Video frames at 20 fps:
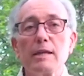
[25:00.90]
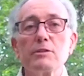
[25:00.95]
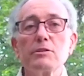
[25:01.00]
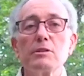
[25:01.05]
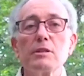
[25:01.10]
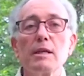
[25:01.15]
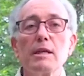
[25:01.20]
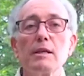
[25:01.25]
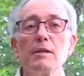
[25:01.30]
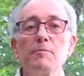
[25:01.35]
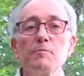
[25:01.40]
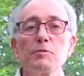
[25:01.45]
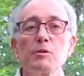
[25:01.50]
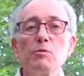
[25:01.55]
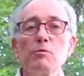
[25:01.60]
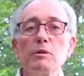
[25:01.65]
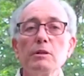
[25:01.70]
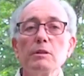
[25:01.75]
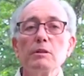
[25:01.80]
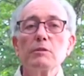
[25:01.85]
as they
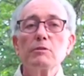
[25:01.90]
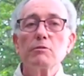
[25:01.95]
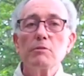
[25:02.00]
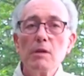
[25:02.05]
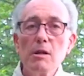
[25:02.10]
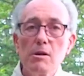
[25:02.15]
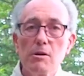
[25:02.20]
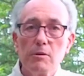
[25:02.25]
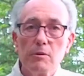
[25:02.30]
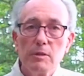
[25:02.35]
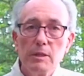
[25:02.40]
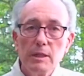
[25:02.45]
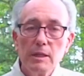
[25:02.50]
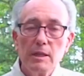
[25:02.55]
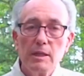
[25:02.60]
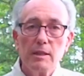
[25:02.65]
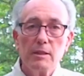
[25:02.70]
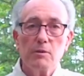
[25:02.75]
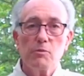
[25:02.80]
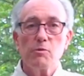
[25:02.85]
will grow
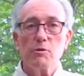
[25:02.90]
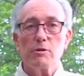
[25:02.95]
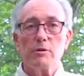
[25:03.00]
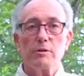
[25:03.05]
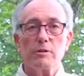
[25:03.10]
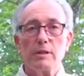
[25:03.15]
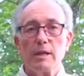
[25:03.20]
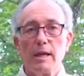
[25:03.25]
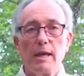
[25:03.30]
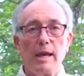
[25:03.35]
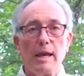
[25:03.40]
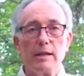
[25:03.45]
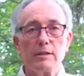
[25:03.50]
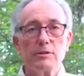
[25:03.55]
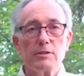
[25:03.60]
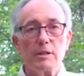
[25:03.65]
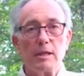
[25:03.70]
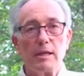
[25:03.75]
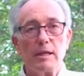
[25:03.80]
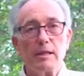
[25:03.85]
in the Word
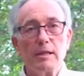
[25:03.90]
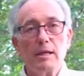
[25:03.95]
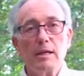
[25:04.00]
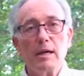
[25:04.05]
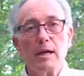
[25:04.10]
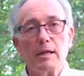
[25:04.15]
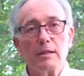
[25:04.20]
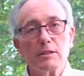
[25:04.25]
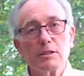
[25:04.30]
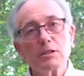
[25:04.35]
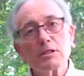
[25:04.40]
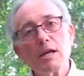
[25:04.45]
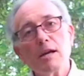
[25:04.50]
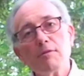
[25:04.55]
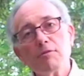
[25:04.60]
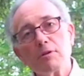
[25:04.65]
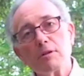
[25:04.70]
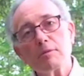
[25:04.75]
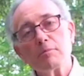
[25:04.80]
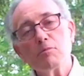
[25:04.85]
as they uh,
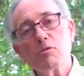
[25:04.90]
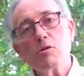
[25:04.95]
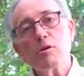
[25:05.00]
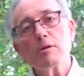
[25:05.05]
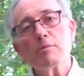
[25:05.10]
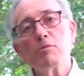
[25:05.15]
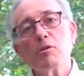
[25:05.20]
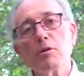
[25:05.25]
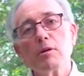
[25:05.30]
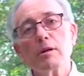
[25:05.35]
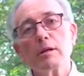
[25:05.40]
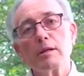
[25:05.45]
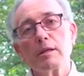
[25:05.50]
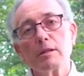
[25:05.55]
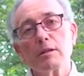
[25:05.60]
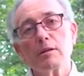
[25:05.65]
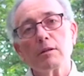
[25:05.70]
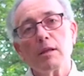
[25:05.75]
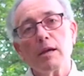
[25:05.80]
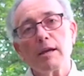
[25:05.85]
discover it more and more
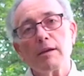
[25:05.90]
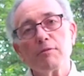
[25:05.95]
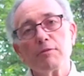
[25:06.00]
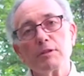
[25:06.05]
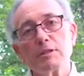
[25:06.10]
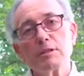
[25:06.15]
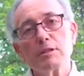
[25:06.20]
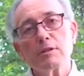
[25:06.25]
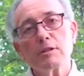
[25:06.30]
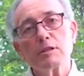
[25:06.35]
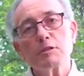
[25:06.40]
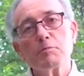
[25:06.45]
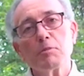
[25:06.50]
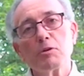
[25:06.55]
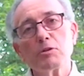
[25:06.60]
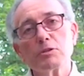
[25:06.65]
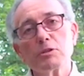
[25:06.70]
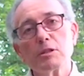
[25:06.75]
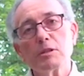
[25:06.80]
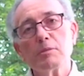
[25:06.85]
in their life as they're
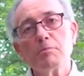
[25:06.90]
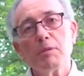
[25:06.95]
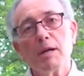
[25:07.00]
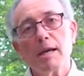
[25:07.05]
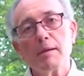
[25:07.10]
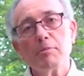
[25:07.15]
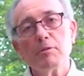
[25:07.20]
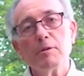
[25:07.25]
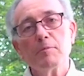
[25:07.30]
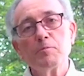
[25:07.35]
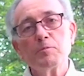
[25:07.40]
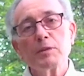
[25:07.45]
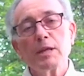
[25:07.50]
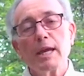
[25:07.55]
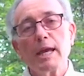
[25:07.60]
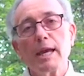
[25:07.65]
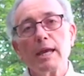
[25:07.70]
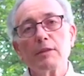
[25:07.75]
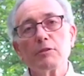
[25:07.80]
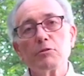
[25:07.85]
exposed to the Bible
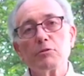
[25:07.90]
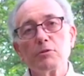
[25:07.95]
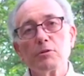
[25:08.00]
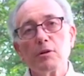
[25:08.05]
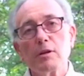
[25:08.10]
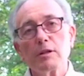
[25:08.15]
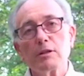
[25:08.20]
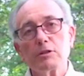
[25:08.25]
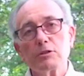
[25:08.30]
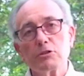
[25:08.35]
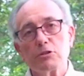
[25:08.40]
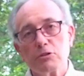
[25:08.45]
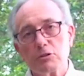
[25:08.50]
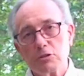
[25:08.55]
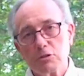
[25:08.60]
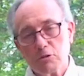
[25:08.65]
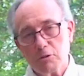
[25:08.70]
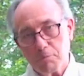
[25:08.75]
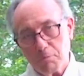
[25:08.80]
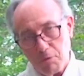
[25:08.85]
and through our
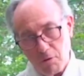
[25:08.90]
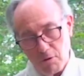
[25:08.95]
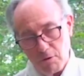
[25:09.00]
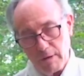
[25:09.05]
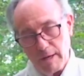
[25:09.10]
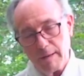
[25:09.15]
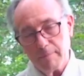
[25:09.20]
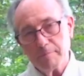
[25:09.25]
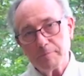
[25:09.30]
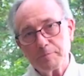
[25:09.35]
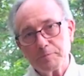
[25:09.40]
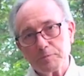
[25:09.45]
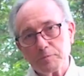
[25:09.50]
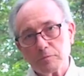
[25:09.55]
church school program.